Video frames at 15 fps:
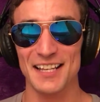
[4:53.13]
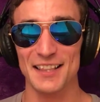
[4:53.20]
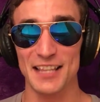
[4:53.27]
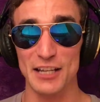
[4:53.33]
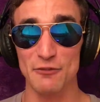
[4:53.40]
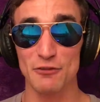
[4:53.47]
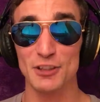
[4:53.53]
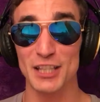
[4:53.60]

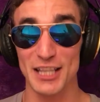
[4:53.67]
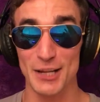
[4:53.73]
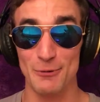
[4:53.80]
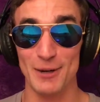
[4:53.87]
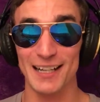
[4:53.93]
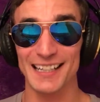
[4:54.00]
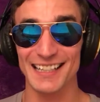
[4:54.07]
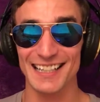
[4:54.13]
Thankfully, they
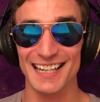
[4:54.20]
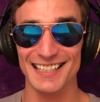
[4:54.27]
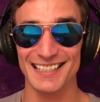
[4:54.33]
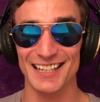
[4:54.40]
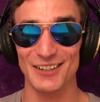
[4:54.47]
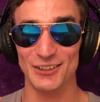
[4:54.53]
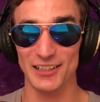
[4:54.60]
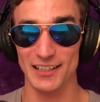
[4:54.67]
recognized
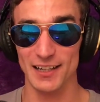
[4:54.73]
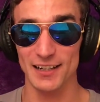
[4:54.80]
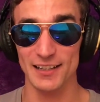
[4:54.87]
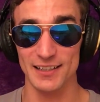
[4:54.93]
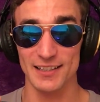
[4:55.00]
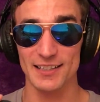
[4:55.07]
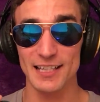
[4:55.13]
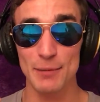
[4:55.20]
that early on
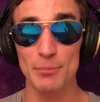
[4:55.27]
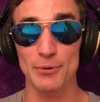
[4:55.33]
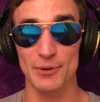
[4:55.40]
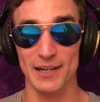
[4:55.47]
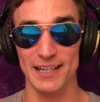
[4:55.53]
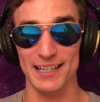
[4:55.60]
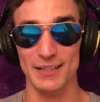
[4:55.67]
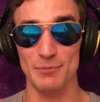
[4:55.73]
and
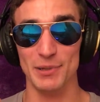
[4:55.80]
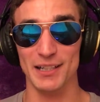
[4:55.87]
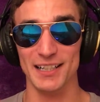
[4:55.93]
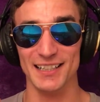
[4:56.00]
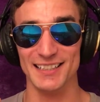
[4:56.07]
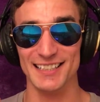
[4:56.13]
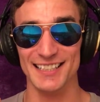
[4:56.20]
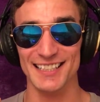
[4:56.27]
separated,
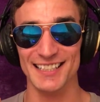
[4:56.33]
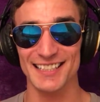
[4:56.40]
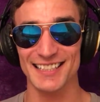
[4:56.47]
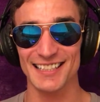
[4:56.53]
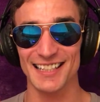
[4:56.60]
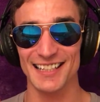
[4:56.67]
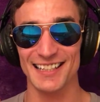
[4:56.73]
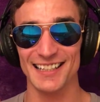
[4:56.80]
because
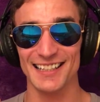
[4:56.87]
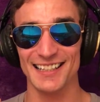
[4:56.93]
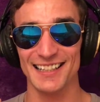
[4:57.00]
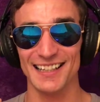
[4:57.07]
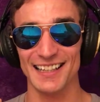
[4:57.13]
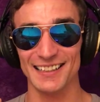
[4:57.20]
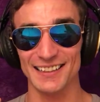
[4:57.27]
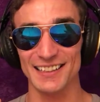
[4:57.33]

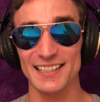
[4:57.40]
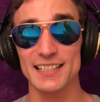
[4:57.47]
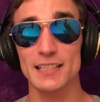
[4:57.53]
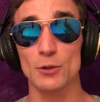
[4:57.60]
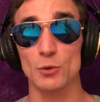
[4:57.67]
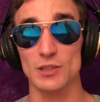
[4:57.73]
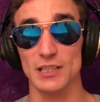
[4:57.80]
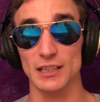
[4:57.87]
at least
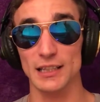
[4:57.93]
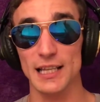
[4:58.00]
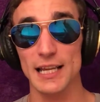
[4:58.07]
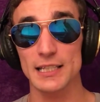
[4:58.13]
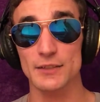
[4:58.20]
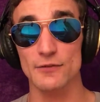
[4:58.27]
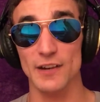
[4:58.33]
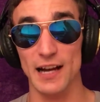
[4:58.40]
there was
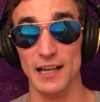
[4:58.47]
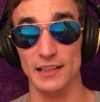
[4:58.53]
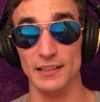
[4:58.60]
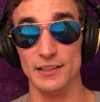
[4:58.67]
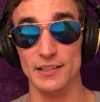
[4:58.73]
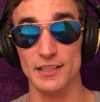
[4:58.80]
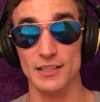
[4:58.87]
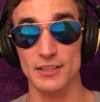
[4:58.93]
less
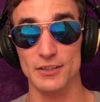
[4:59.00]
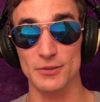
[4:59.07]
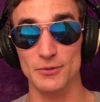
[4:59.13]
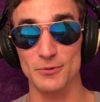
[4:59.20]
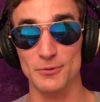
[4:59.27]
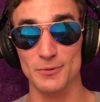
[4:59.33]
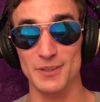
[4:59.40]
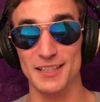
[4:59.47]
violence
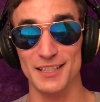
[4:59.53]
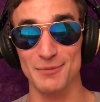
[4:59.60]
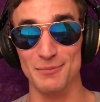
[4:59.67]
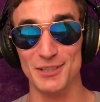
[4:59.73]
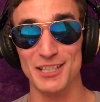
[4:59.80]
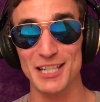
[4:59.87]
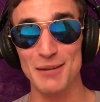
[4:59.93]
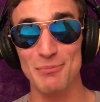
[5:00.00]
with them
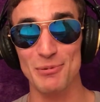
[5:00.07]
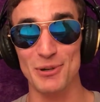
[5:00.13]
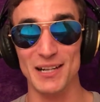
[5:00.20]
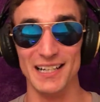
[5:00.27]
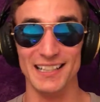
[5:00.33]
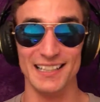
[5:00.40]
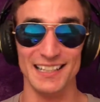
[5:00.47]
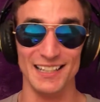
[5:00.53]

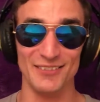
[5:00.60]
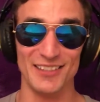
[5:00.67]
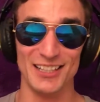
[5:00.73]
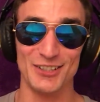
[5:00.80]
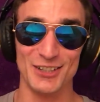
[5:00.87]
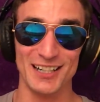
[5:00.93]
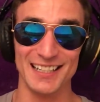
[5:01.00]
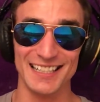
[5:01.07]
separated than if they
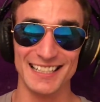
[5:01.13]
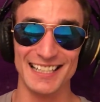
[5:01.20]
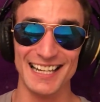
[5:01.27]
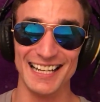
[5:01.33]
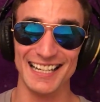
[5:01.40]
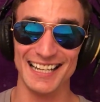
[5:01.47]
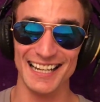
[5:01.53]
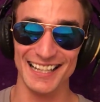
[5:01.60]
tried to stay
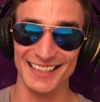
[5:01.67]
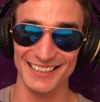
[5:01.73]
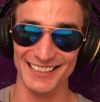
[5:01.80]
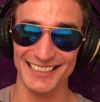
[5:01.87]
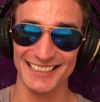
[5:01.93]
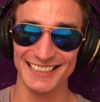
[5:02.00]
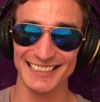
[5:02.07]
together.